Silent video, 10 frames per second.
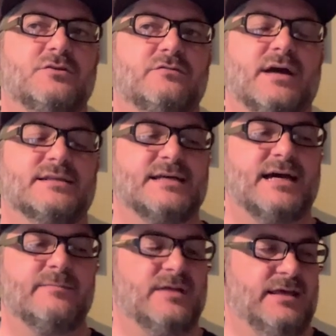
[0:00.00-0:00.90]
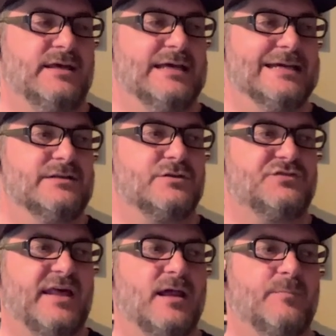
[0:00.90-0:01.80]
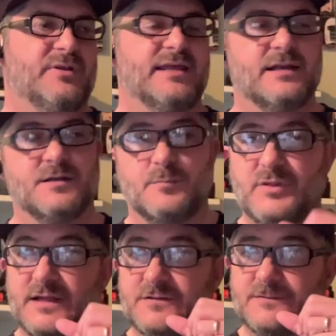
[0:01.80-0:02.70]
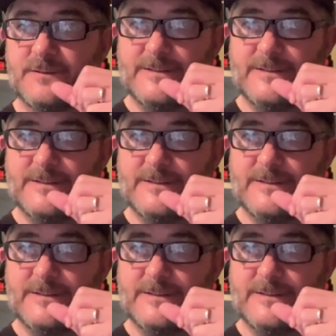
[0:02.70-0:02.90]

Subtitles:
You've got time to set up and get into place.